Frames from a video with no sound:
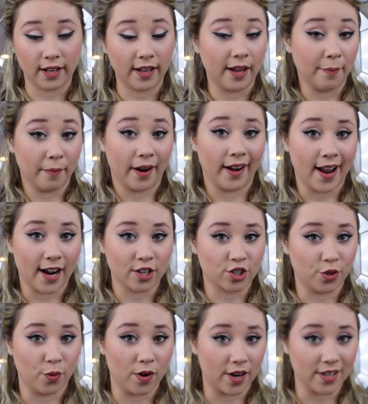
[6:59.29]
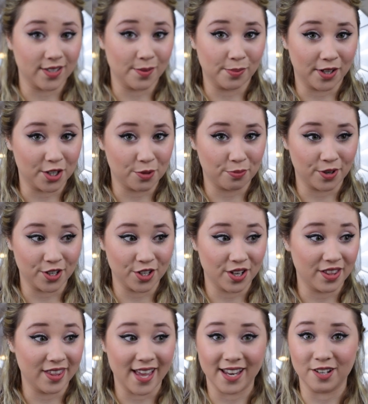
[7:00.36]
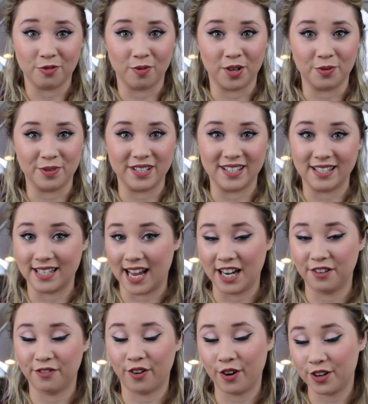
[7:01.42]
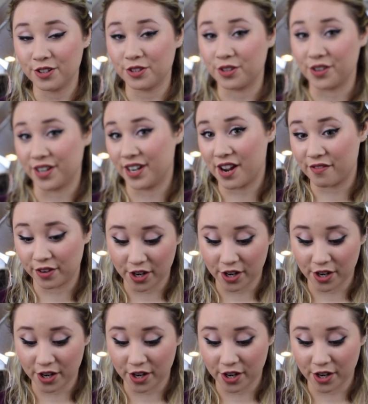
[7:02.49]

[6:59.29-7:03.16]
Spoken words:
It might actually work as a blush brush. That is what it was designed for, so you never